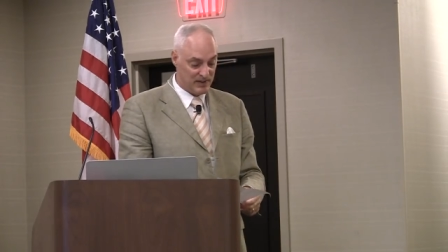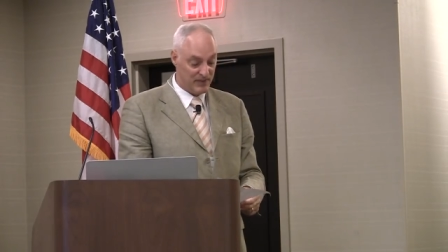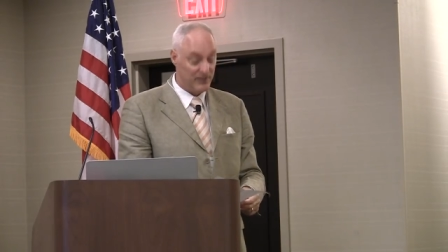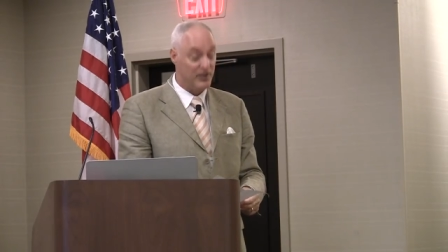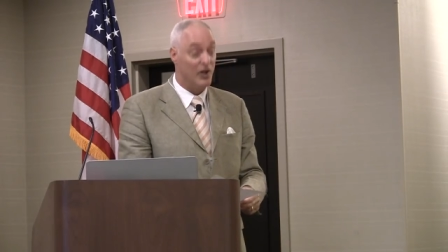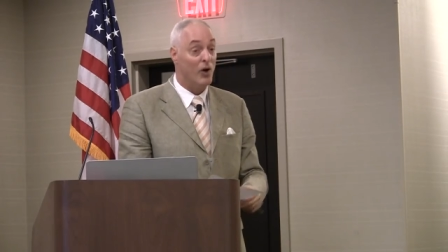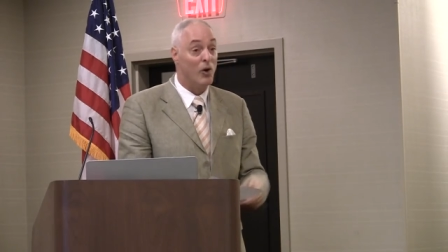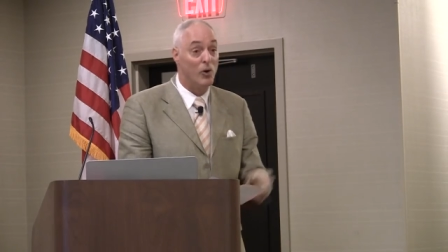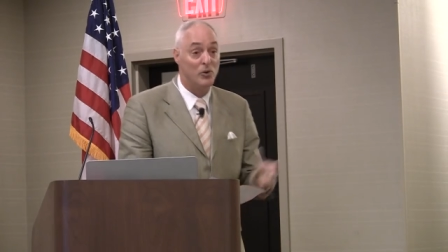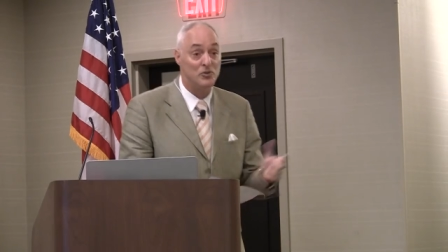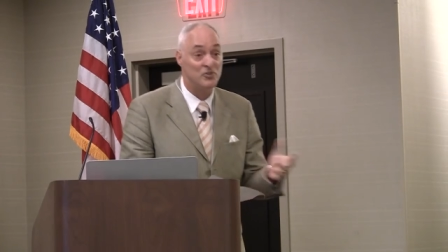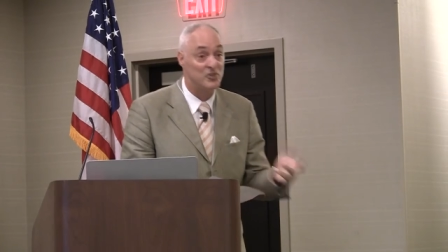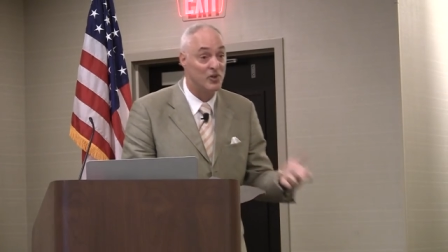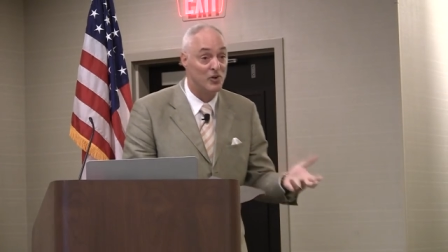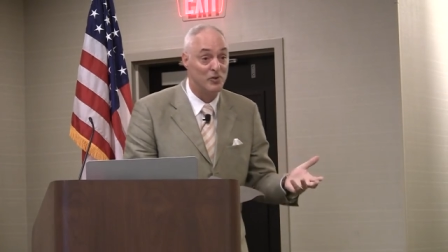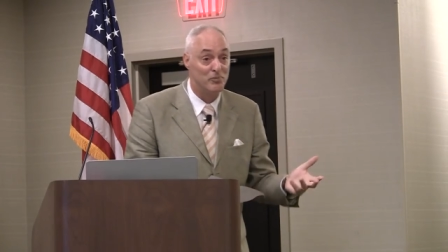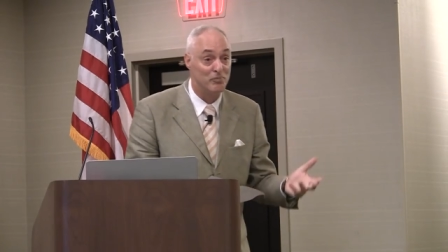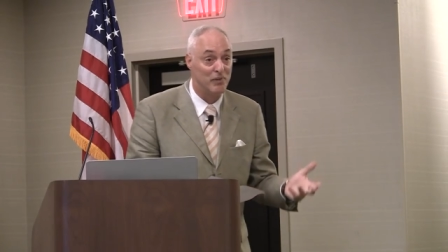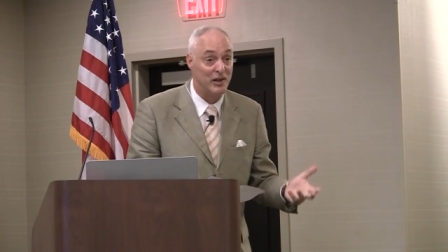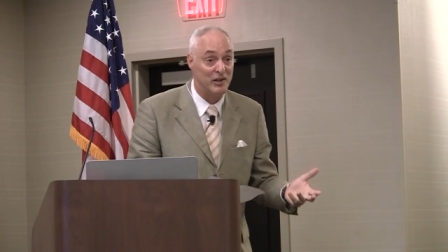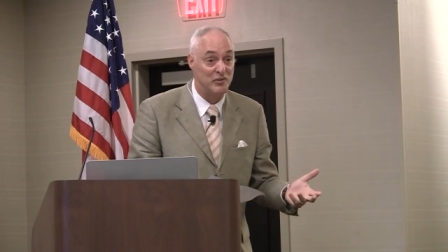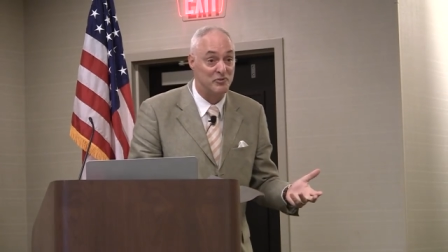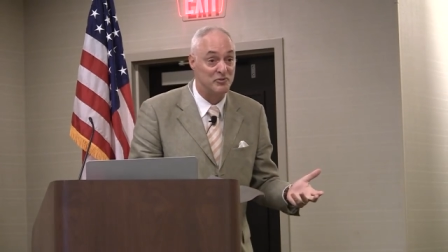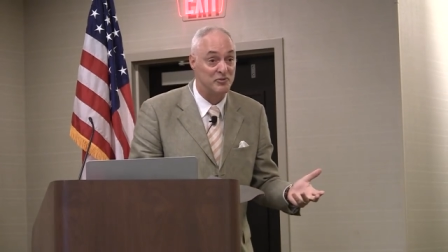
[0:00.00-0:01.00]
The
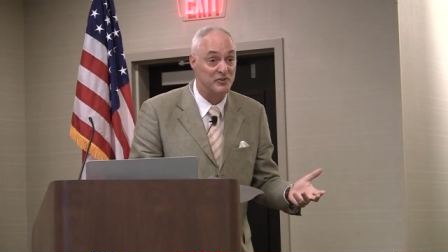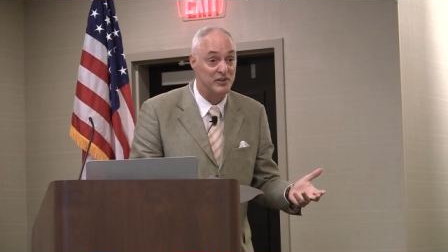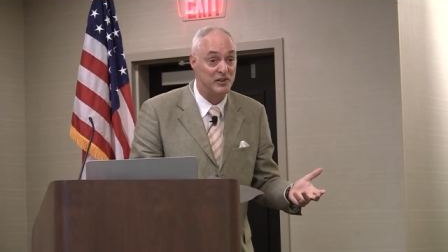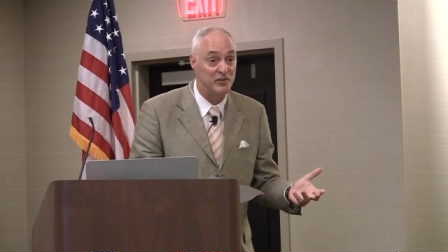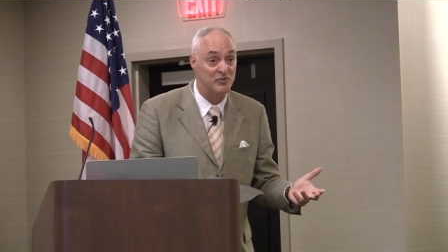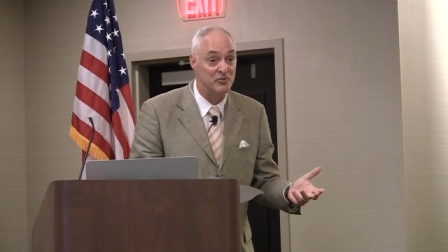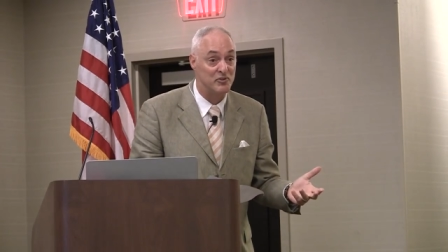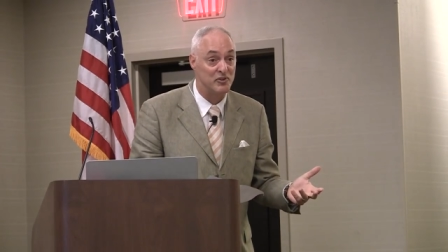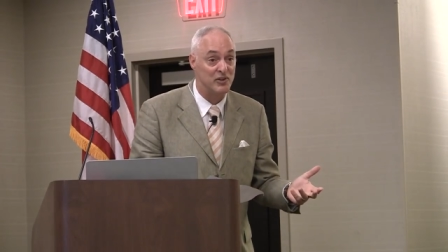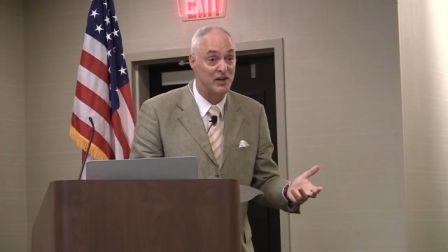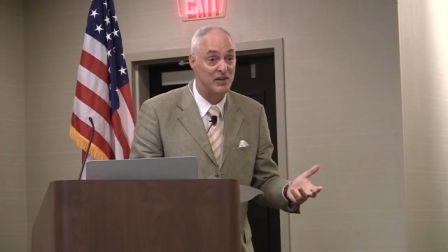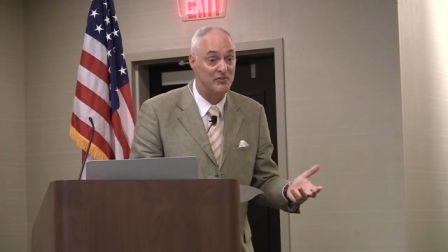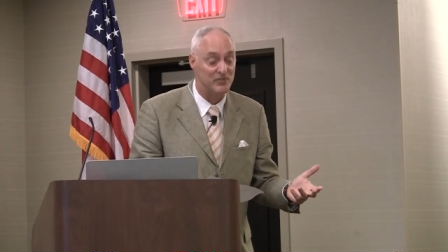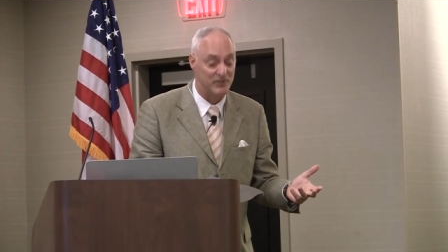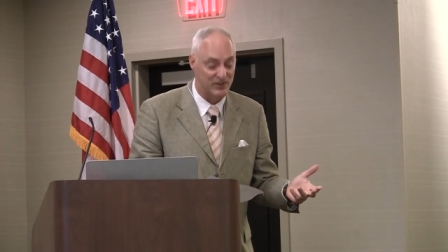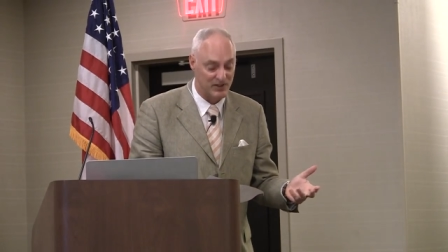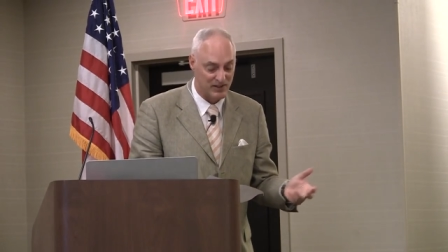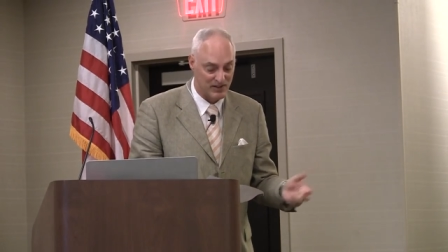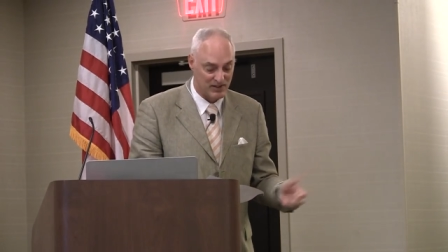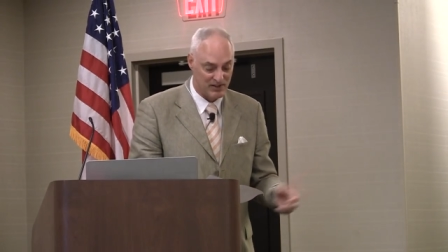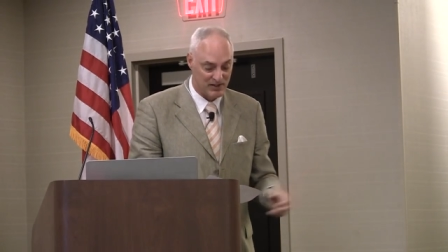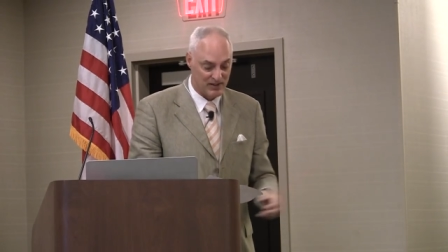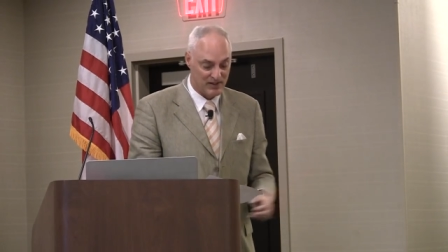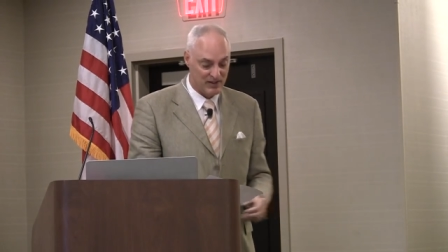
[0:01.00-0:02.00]
ozone might flee
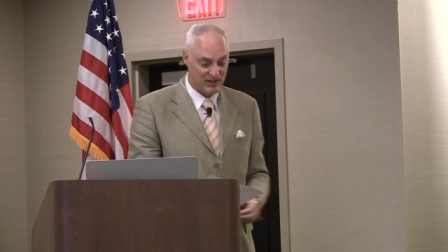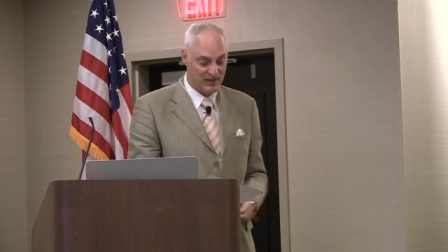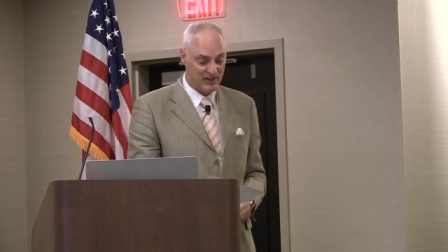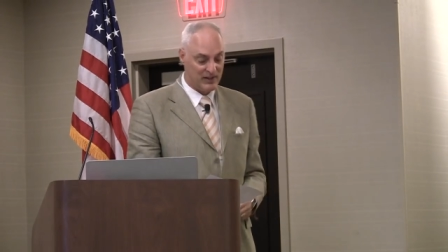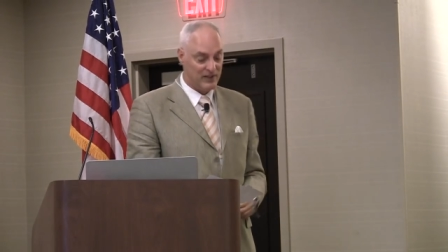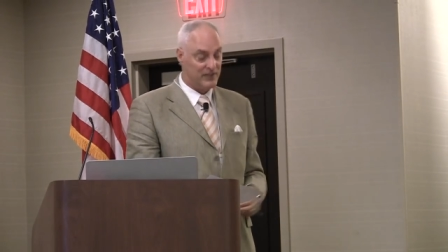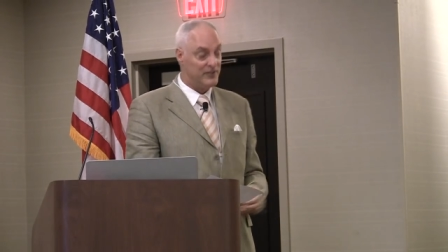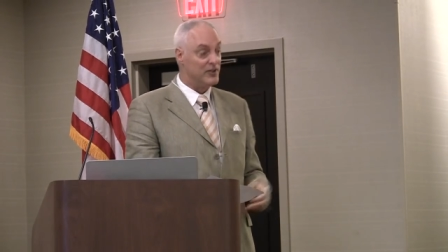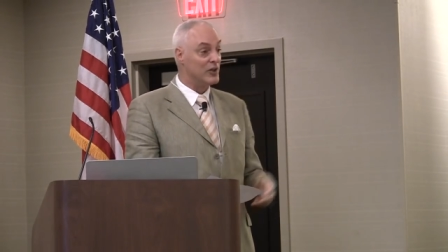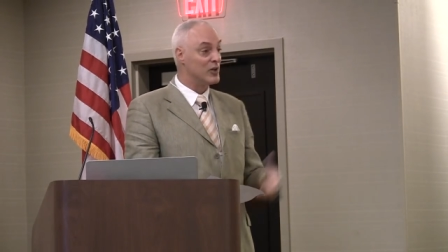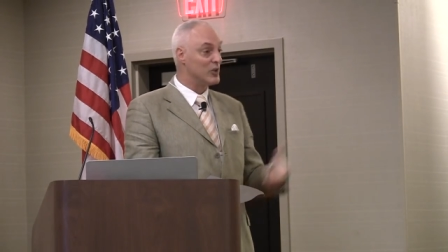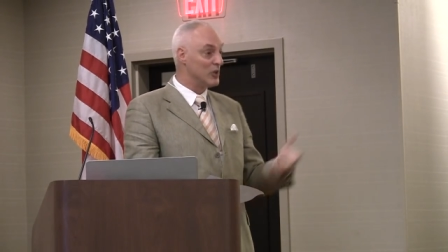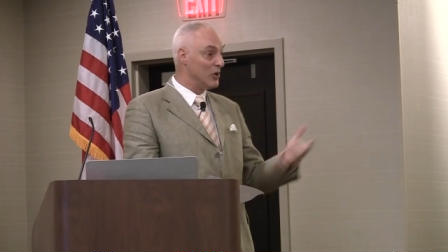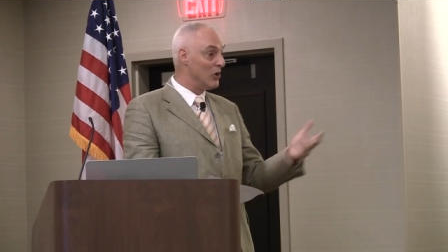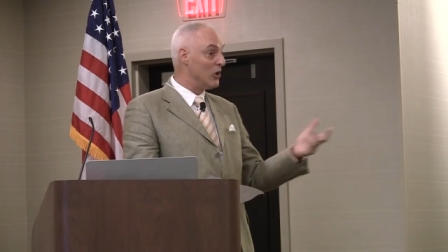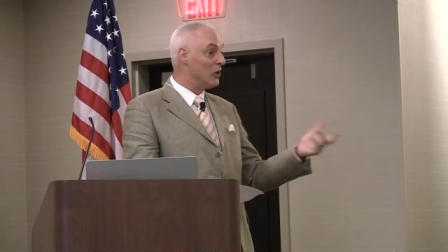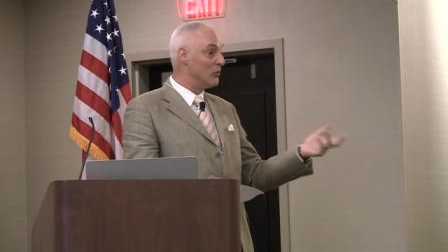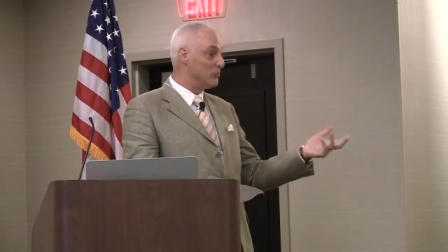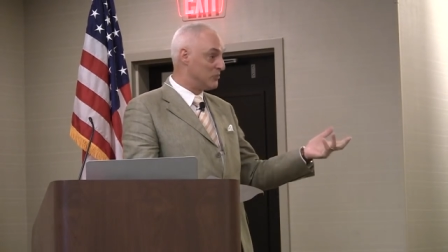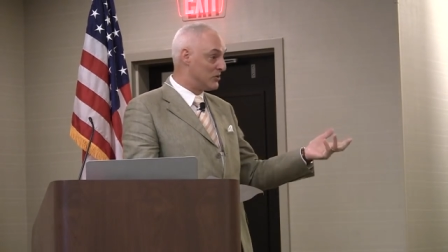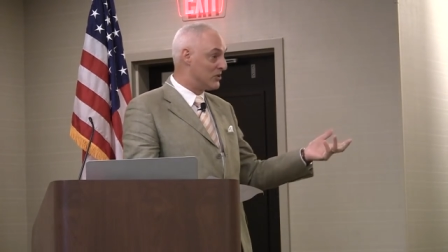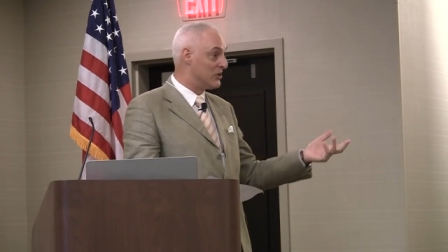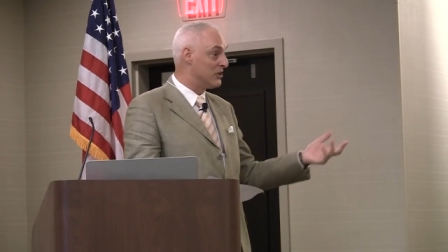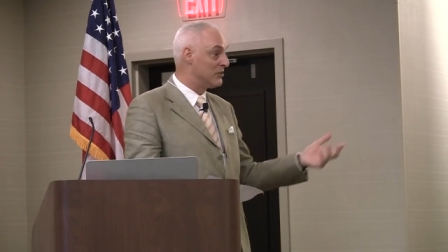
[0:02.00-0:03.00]
forever. The
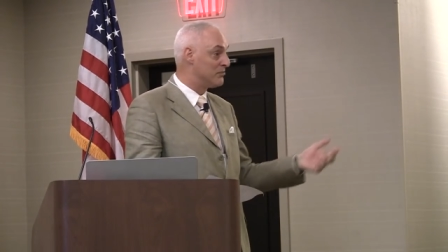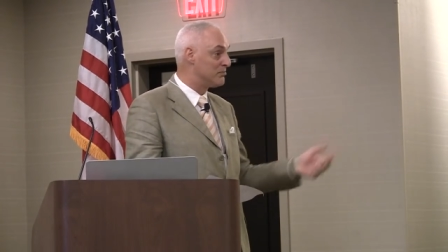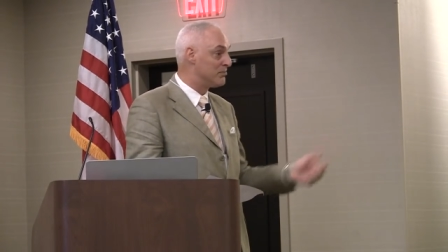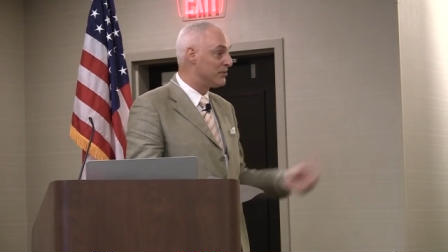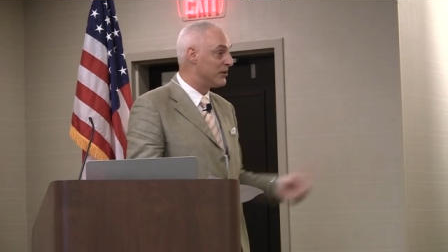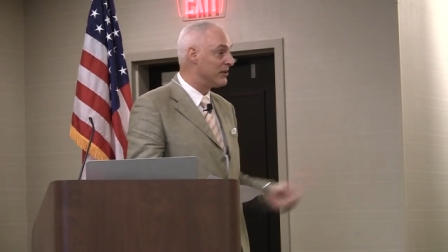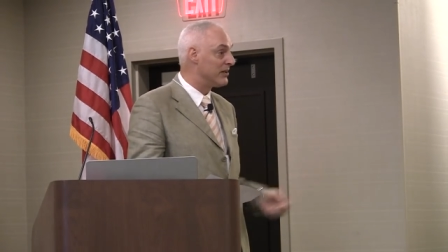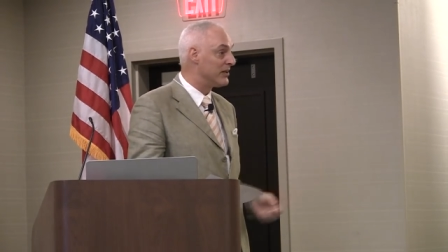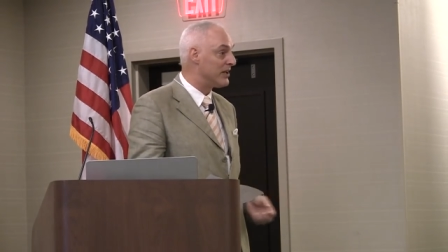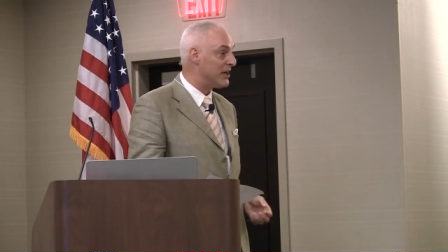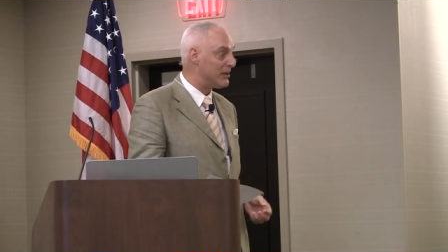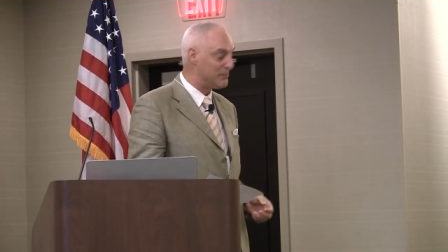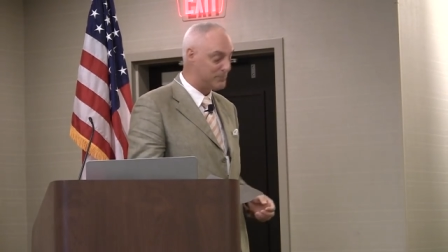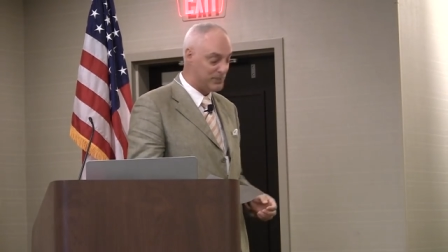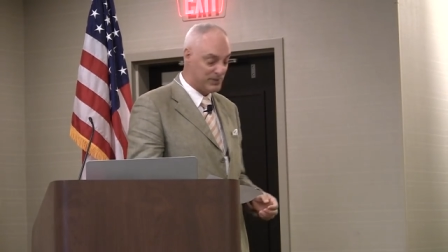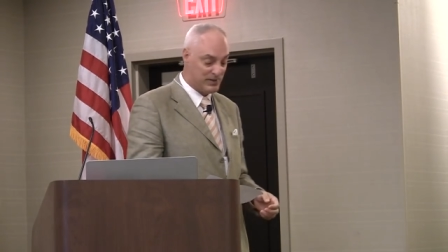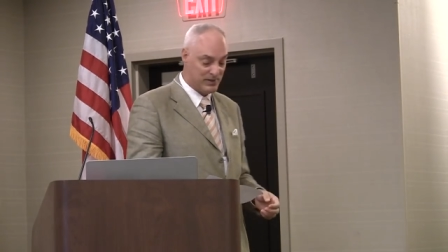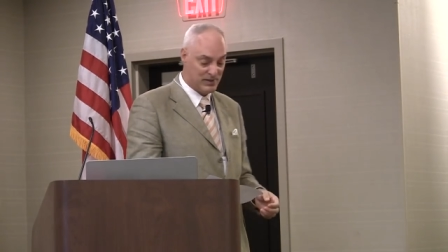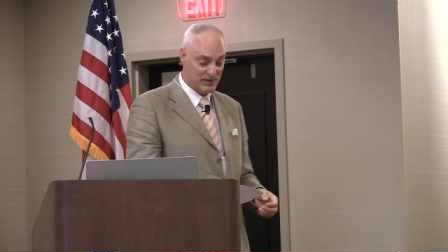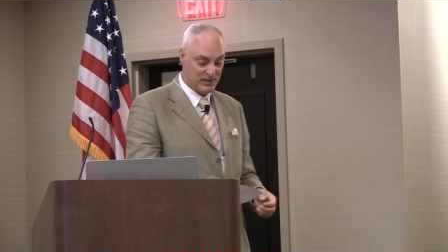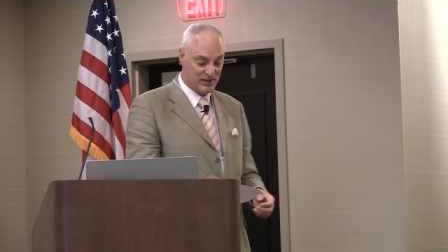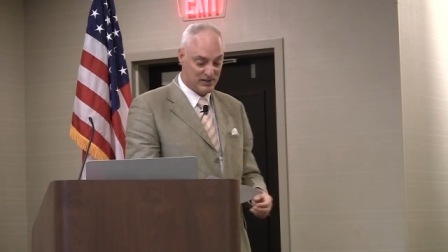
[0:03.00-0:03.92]
globe could burn up.